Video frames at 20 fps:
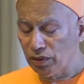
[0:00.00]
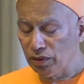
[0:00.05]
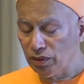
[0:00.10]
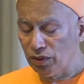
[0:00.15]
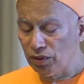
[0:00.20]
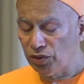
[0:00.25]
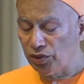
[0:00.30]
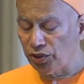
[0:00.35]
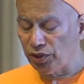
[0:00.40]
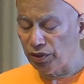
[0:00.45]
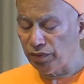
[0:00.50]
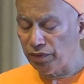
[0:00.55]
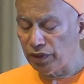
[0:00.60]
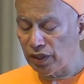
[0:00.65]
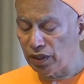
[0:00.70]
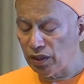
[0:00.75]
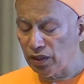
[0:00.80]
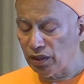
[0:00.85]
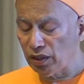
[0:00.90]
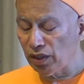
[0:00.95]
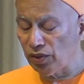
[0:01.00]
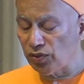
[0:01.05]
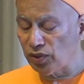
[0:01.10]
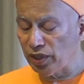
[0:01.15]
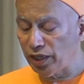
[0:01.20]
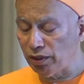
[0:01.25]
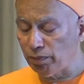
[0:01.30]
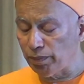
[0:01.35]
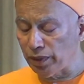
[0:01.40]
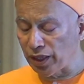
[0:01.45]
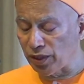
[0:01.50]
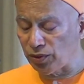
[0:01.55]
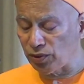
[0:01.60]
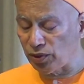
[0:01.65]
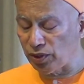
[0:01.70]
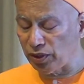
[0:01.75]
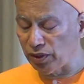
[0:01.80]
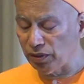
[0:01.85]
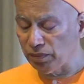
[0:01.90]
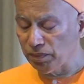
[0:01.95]
Shiva is that
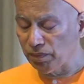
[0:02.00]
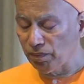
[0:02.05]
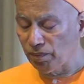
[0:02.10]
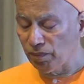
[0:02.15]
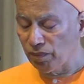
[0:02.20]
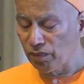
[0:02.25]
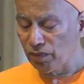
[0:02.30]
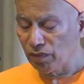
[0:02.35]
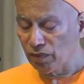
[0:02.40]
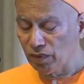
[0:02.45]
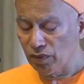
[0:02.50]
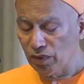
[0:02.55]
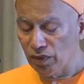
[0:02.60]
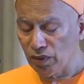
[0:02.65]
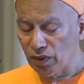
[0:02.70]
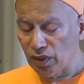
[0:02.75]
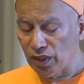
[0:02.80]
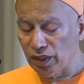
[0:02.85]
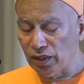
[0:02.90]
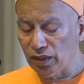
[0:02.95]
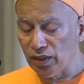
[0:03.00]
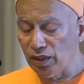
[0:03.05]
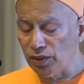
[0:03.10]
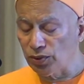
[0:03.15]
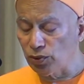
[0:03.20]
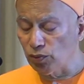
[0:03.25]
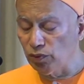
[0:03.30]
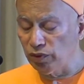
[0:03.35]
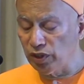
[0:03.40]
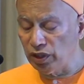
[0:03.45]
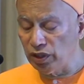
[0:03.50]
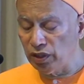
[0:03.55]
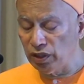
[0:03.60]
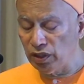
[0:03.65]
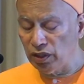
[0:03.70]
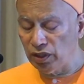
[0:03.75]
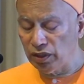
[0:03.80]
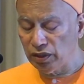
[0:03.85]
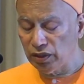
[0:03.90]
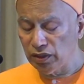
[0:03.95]
master, and this
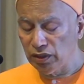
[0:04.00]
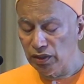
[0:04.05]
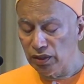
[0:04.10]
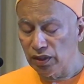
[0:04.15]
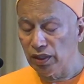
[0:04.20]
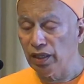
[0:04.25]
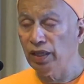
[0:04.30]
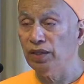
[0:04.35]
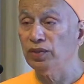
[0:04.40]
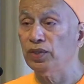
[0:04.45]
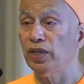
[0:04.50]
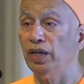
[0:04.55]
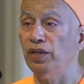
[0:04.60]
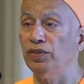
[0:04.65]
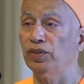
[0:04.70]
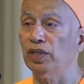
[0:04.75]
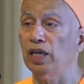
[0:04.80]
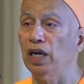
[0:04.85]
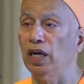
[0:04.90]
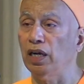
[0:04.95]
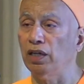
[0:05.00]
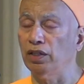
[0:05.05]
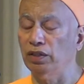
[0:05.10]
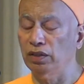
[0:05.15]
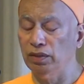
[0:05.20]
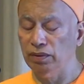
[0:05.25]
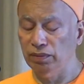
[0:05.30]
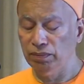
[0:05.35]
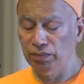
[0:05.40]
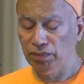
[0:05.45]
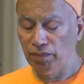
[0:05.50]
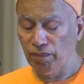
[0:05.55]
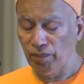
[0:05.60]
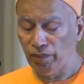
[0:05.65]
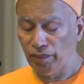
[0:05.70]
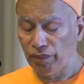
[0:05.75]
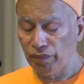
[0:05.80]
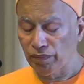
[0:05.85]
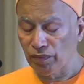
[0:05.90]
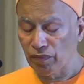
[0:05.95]
world is his garden.
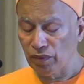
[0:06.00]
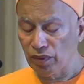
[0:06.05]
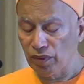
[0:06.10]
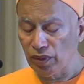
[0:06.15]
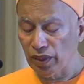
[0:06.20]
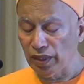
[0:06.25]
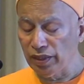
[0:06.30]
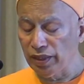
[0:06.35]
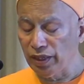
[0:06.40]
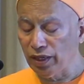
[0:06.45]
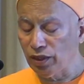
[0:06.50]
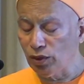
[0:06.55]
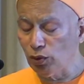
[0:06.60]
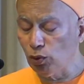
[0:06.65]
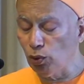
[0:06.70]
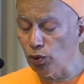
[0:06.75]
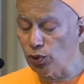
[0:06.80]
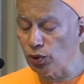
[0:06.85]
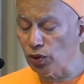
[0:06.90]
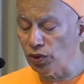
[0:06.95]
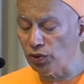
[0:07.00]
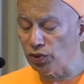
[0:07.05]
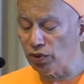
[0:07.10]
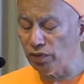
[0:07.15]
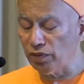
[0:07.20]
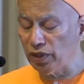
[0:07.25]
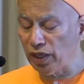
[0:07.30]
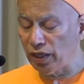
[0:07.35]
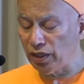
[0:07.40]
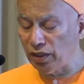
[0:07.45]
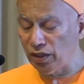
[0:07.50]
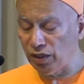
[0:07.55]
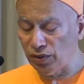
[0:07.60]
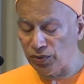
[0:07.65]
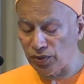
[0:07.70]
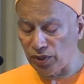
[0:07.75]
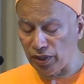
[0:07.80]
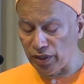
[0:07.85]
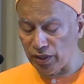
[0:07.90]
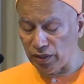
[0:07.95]
And there are 2 sorts of
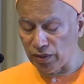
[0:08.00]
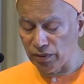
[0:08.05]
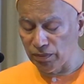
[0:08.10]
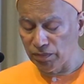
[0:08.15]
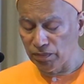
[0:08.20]
gardeners here.